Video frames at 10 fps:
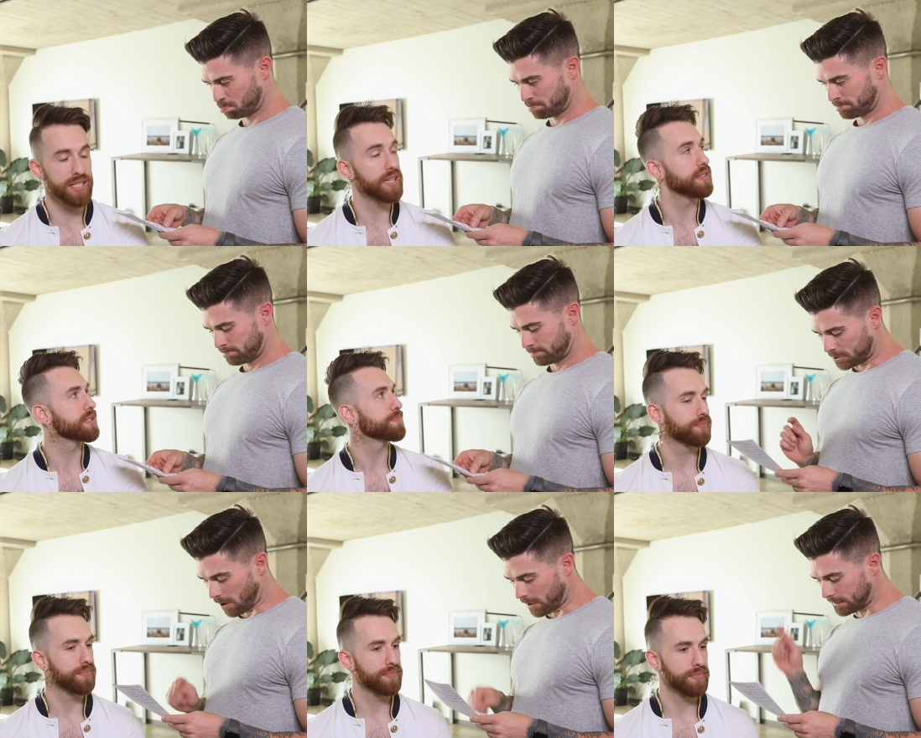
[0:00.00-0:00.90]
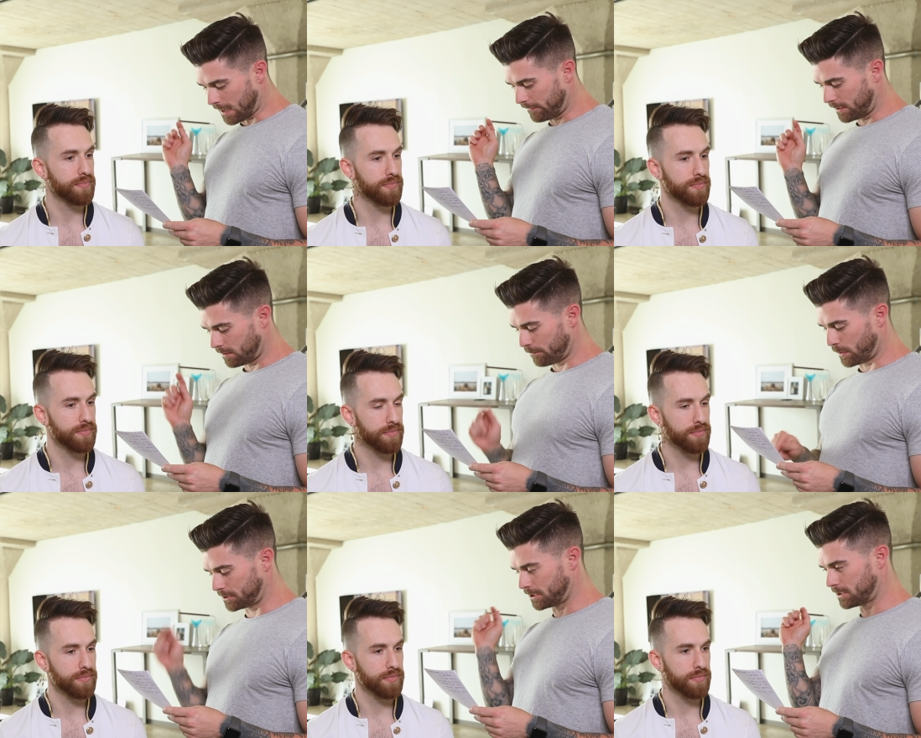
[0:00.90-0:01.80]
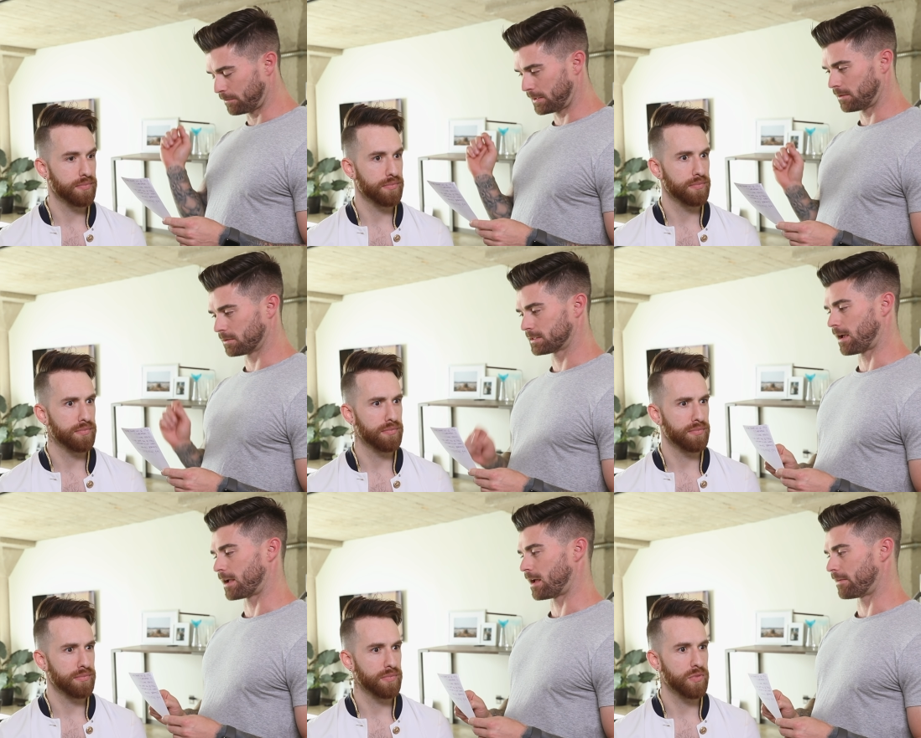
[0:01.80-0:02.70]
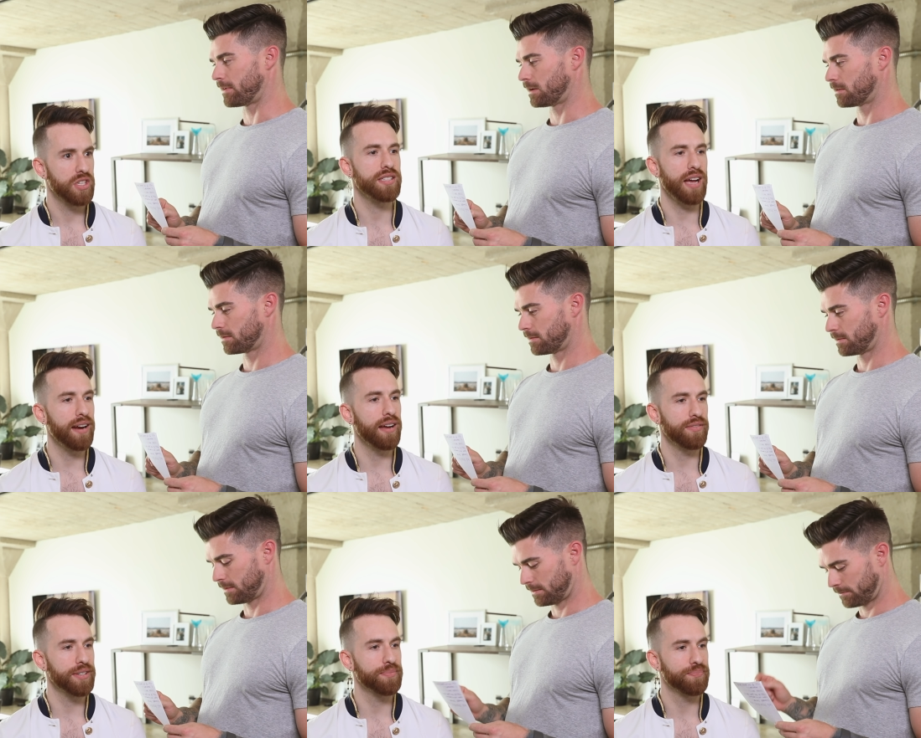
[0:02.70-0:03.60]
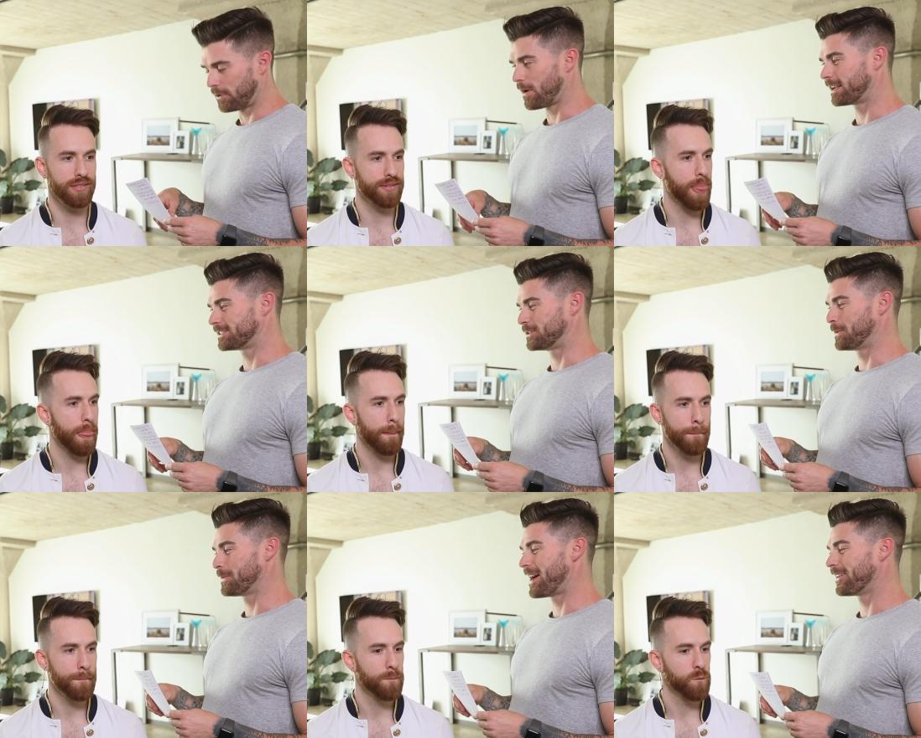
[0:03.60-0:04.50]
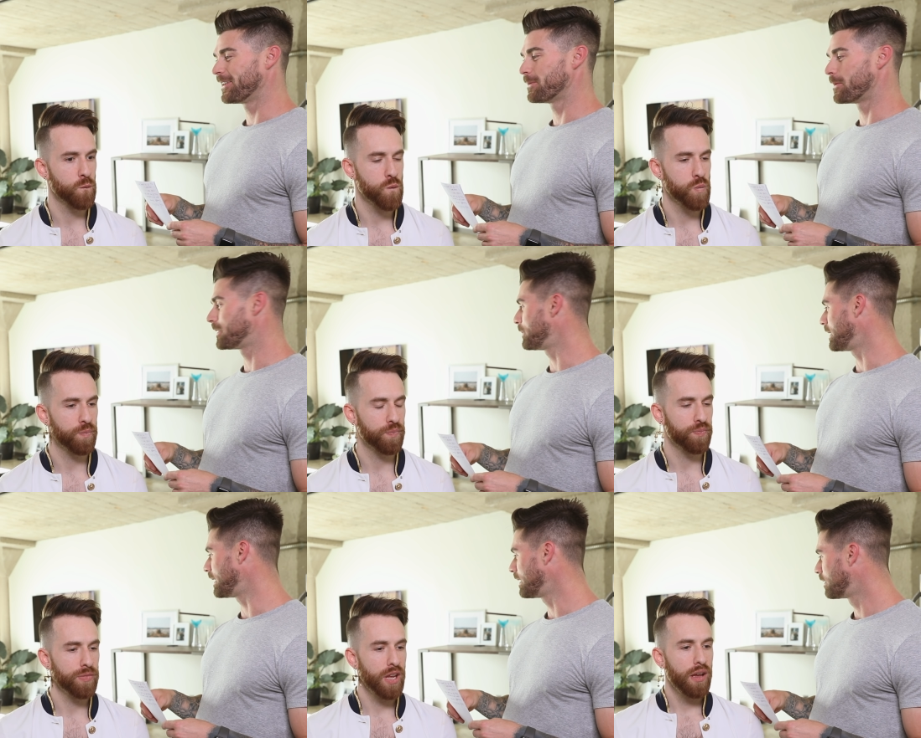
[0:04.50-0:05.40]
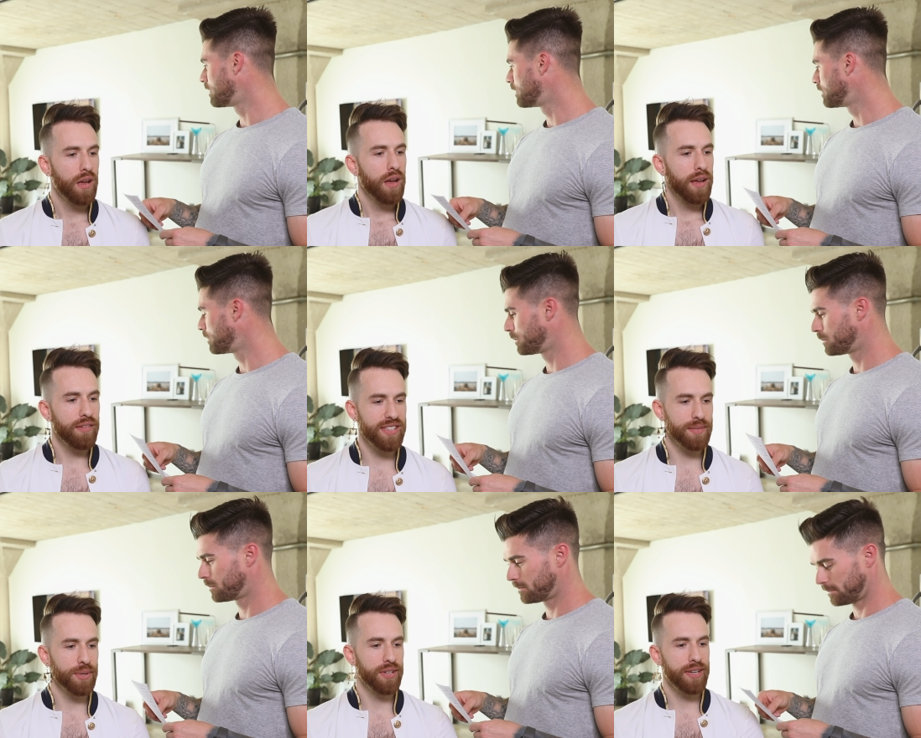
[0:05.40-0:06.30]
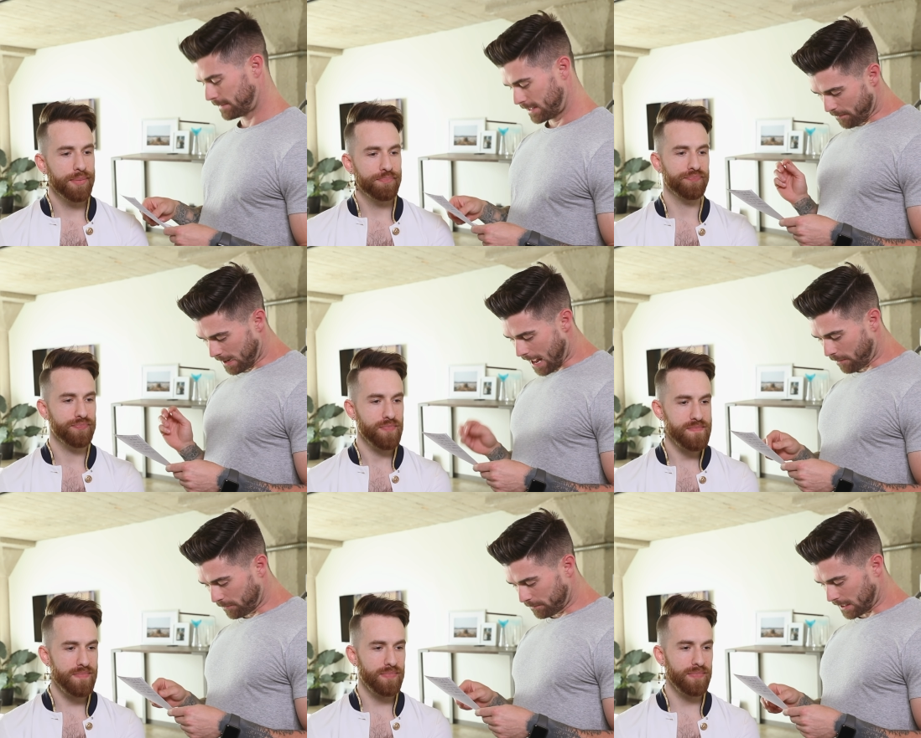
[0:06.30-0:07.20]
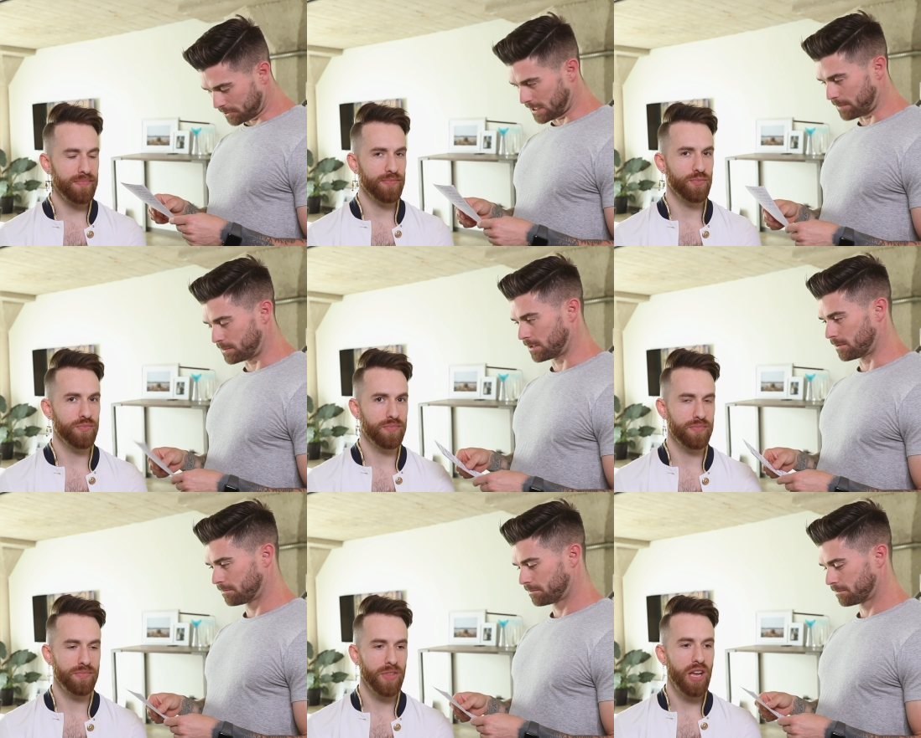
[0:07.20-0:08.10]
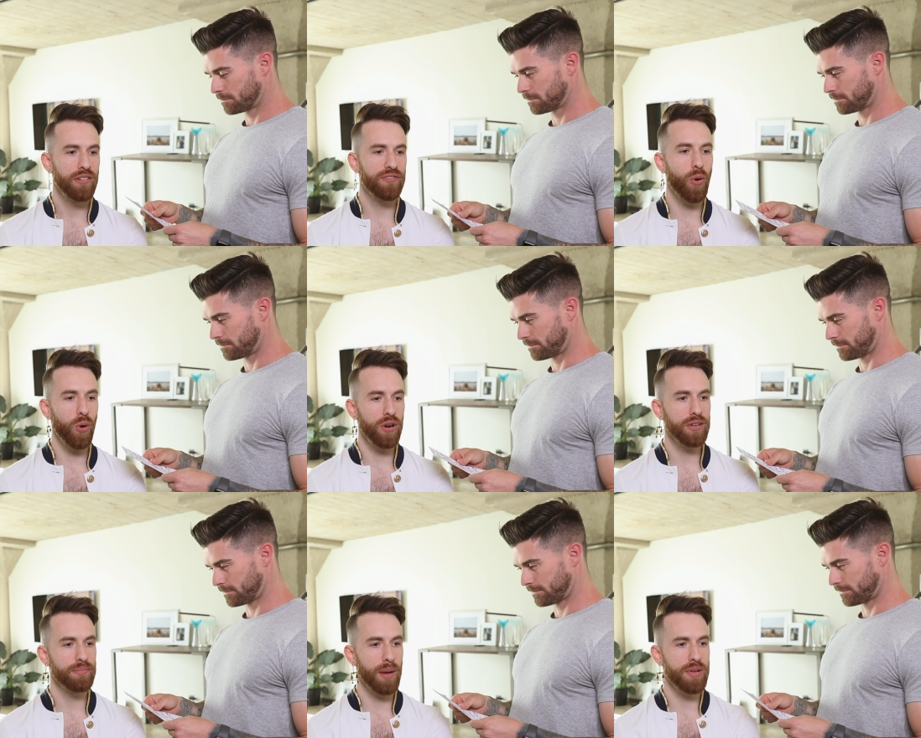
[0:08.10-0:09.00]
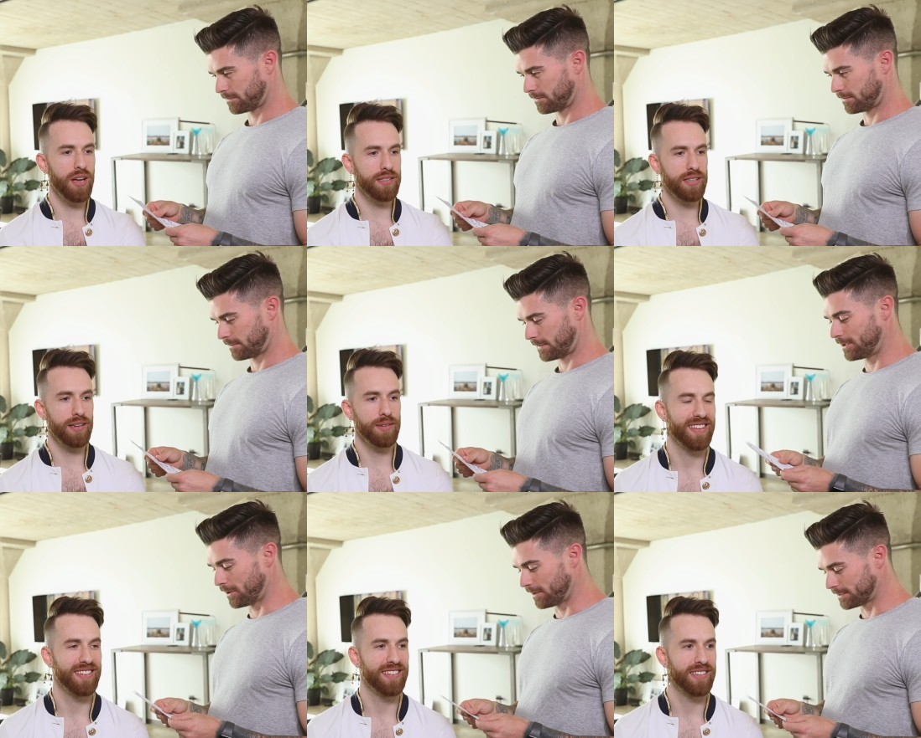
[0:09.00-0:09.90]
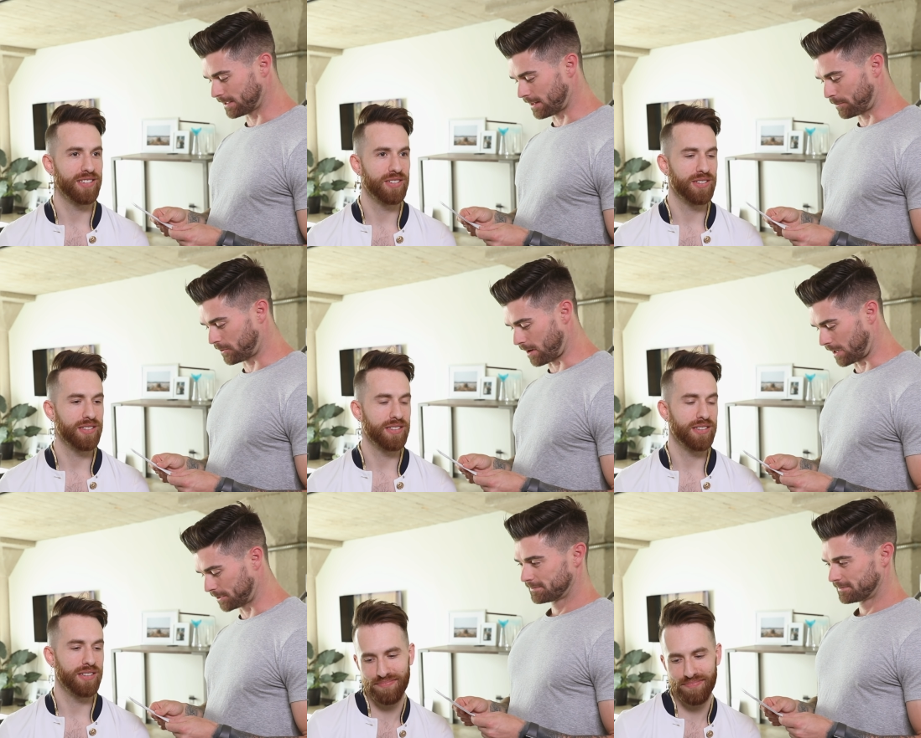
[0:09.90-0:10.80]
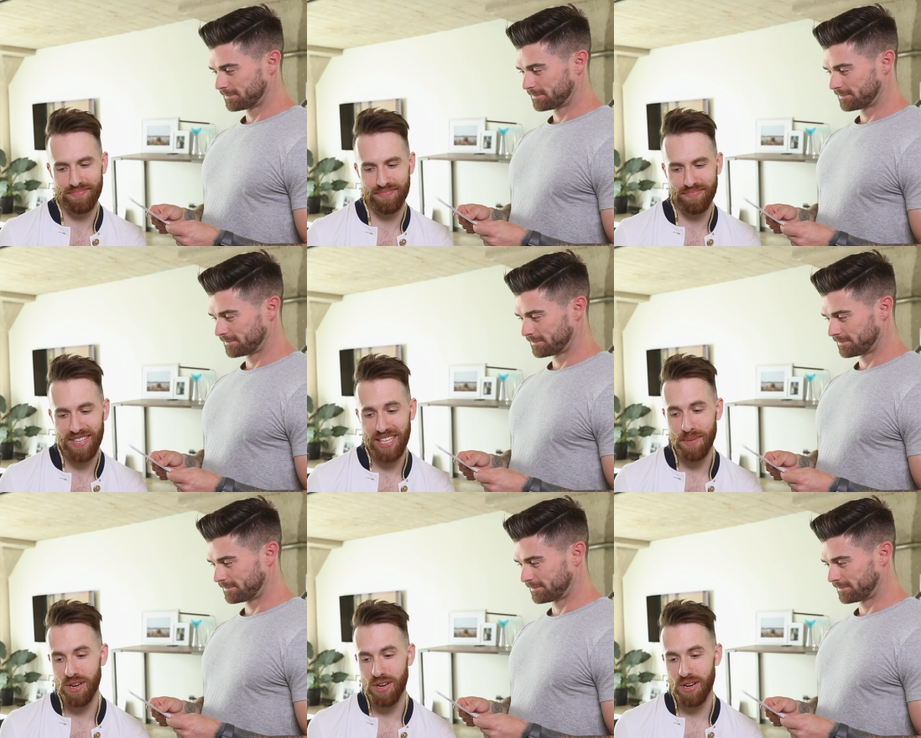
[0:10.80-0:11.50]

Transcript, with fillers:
Speaker 1: Just kids. Shark diving, bungee jumping, or skydiving? Skydiving. If you had a superpower, what would it be?
Speaker 2: Invisibility.
Speaker 1: Um, an album that shaped you.
Speaker 2: Four by Beyonce.
Speaker 1: Your celeb
Speaker 2: crush. Mm, Nicki